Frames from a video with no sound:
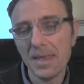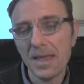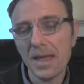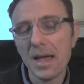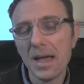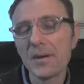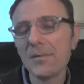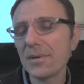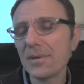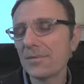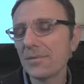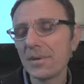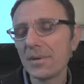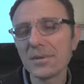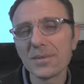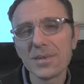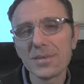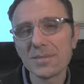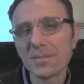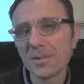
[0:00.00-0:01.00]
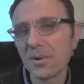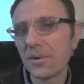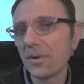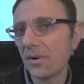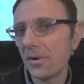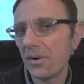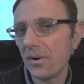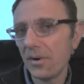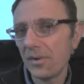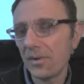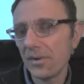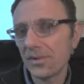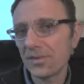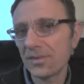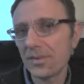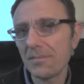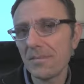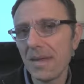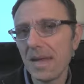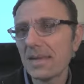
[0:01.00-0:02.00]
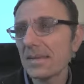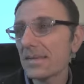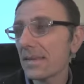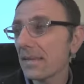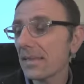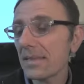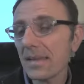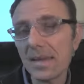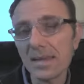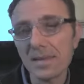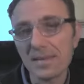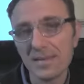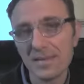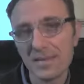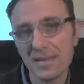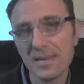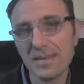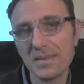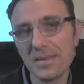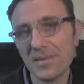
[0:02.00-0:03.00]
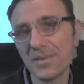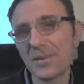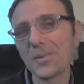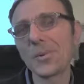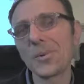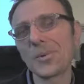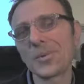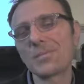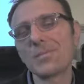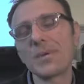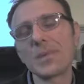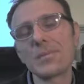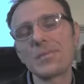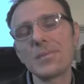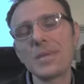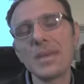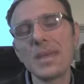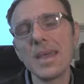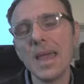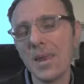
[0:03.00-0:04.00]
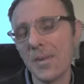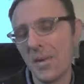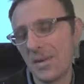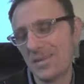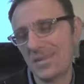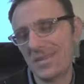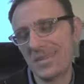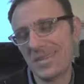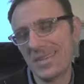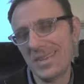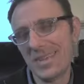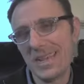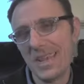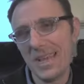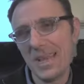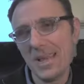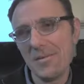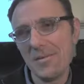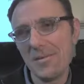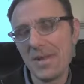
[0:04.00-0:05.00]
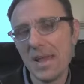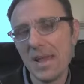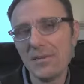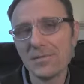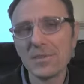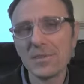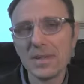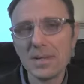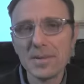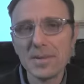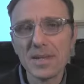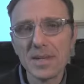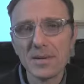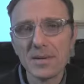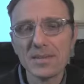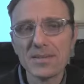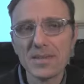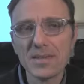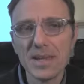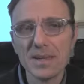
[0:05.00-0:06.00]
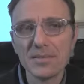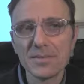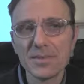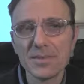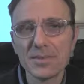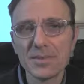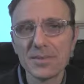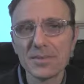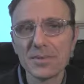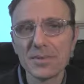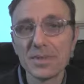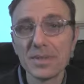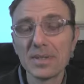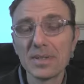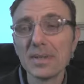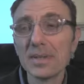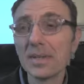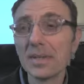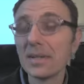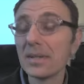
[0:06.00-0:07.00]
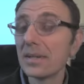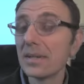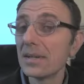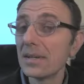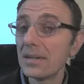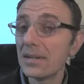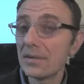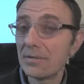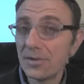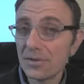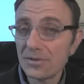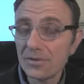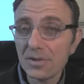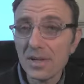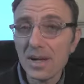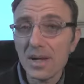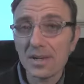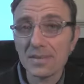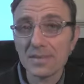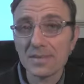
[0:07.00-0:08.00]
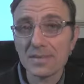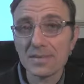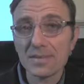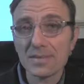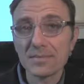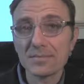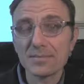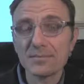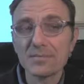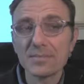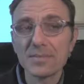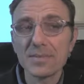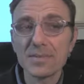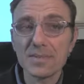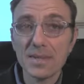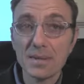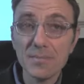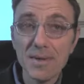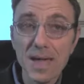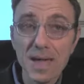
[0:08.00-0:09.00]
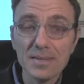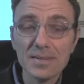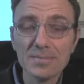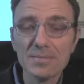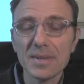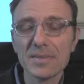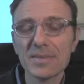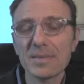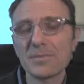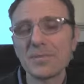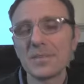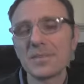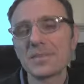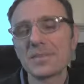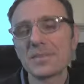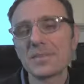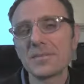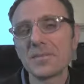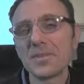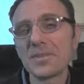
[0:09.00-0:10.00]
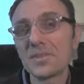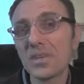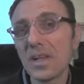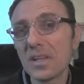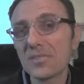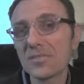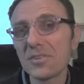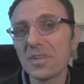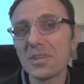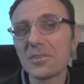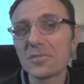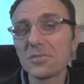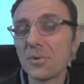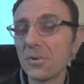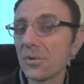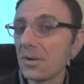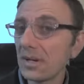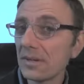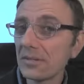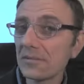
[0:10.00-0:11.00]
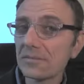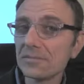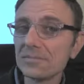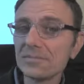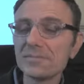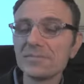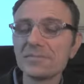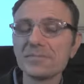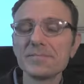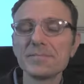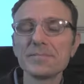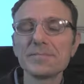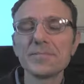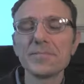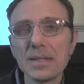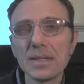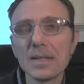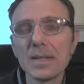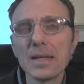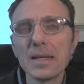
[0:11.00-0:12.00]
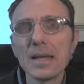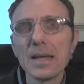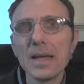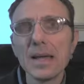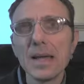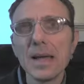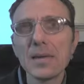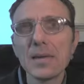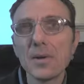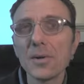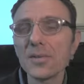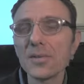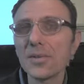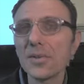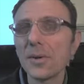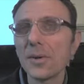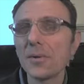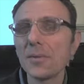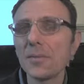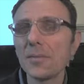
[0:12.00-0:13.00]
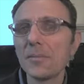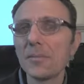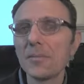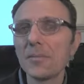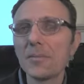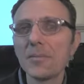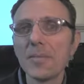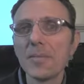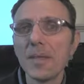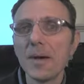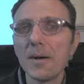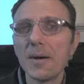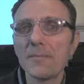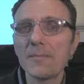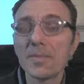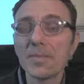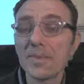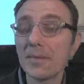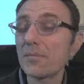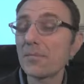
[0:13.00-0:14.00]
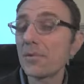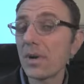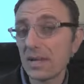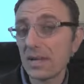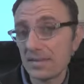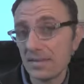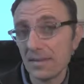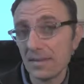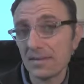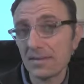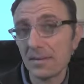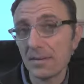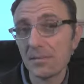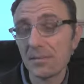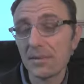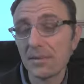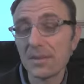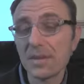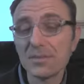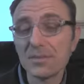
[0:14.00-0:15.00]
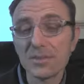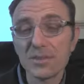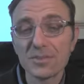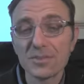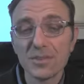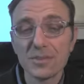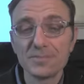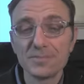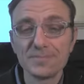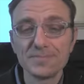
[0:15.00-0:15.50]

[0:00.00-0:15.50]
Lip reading: I wish we could explore all those amazing things in this course, but we cannot. We have to limit ourselves to the visual arts, some aspects of it, sketching, drawing, and also some writing, some literature.